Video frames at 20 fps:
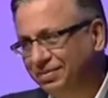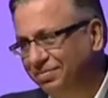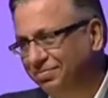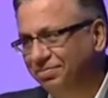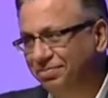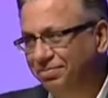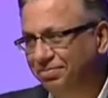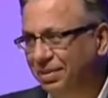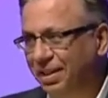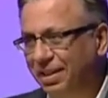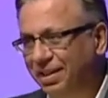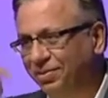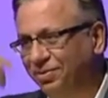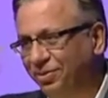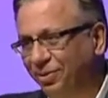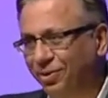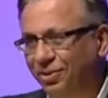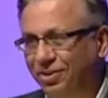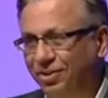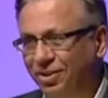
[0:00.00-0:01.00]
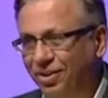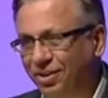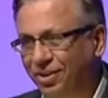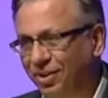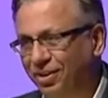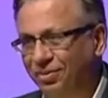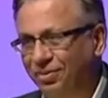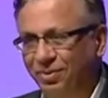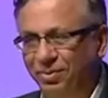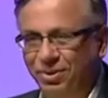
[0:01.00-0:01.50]
make a phone
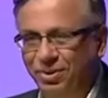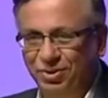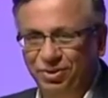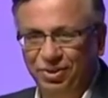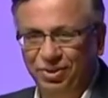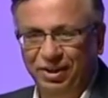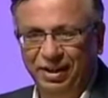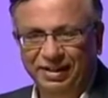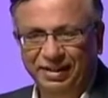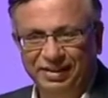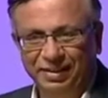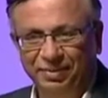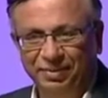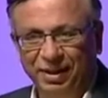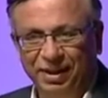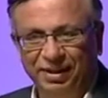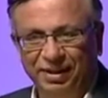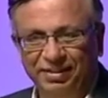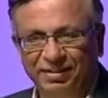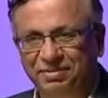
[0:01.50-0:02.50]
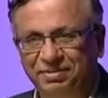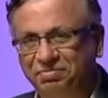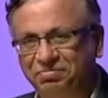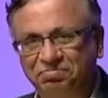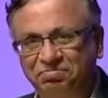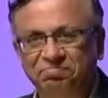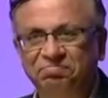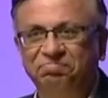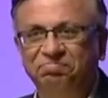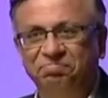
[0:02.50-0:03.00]
call, maybe short SMS.
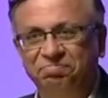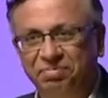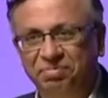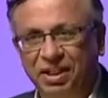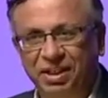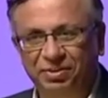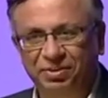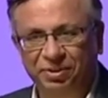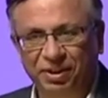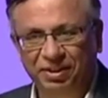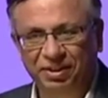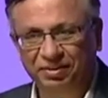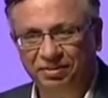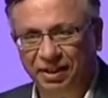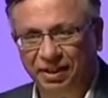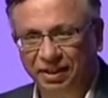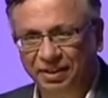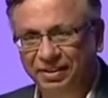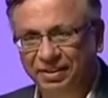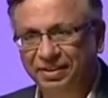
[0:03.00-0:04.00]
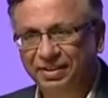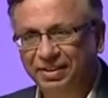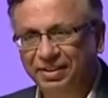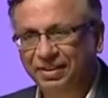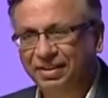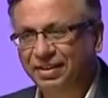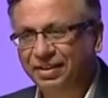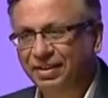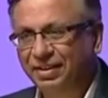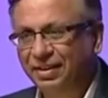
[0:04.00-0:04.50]
It worked great.
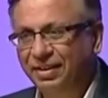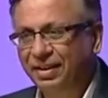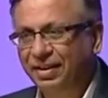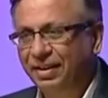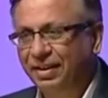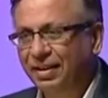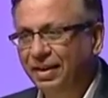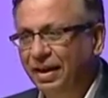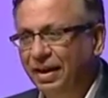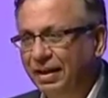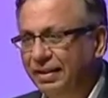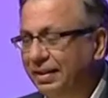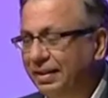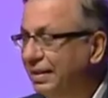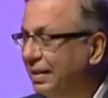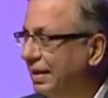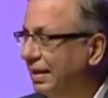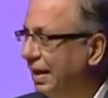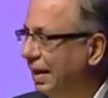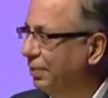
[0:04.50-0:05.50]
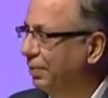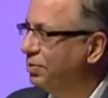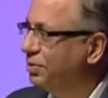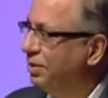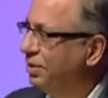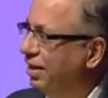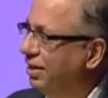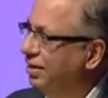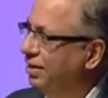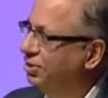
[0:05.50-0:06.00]
I think the game
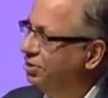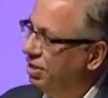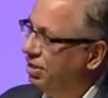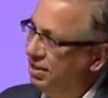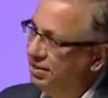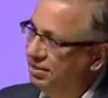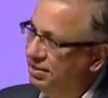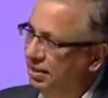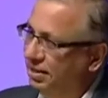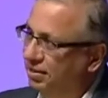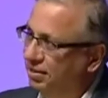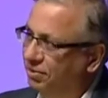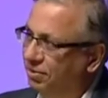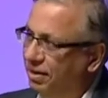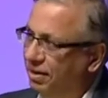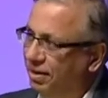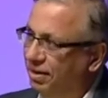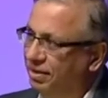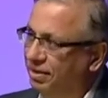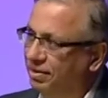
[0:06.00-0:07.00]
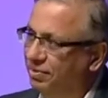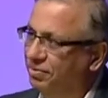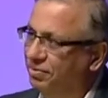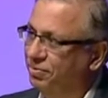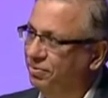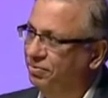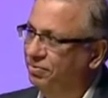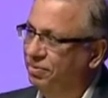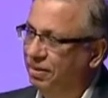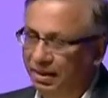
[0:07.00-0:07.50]
started changing when
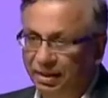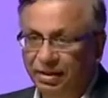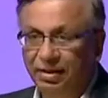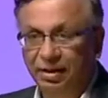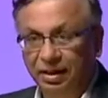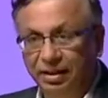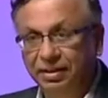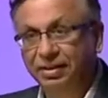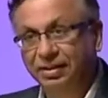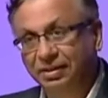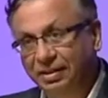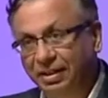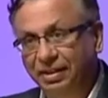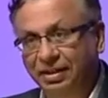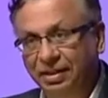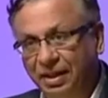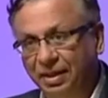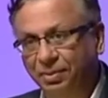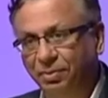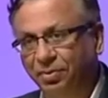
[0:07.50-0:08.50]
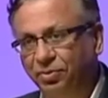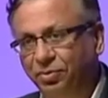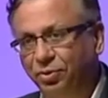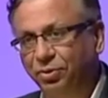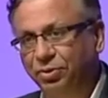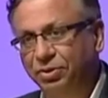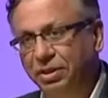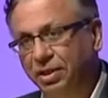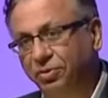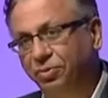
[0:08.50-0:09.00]
until that time, of
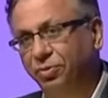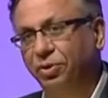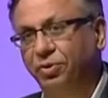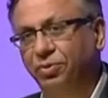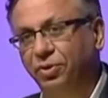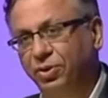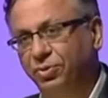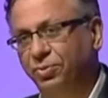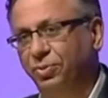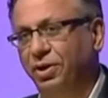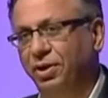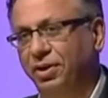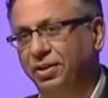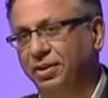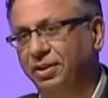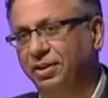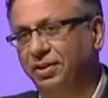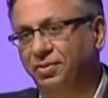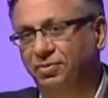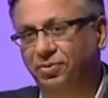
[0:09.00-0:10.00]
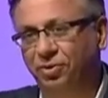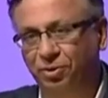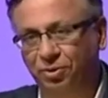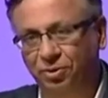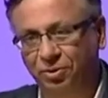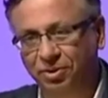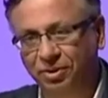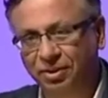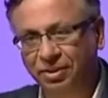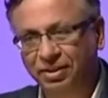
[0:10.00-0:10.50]
course, network was smarter than the
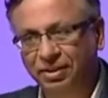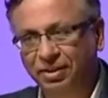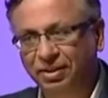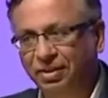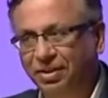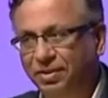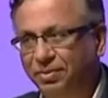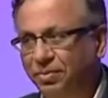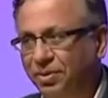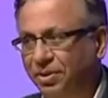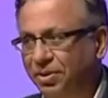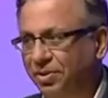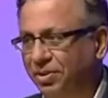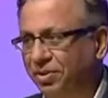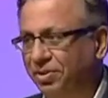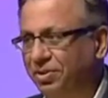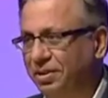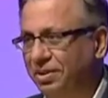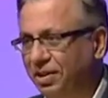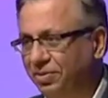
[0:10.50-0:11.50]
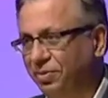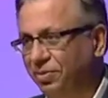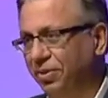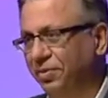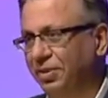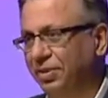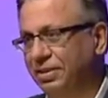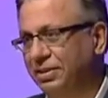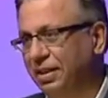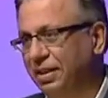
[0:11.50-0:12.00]
phone, because network
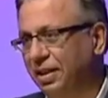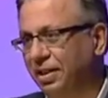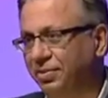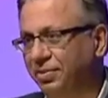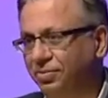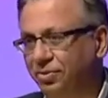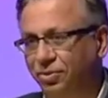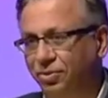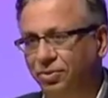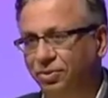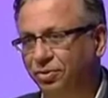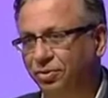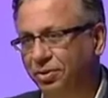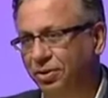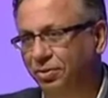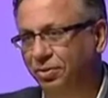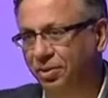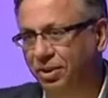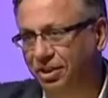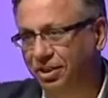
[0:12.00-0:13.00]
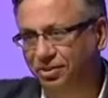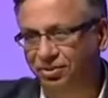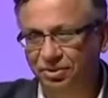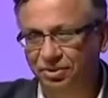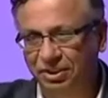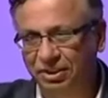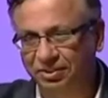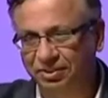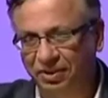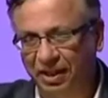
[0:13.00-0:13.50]
was telling phone, you can only do
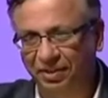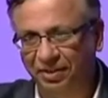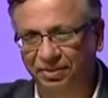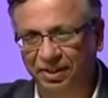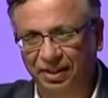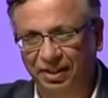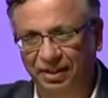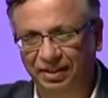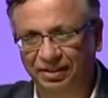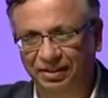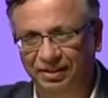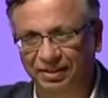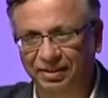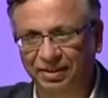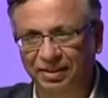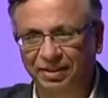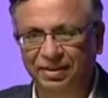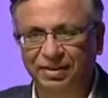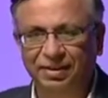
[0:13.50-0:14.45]
these 5 things: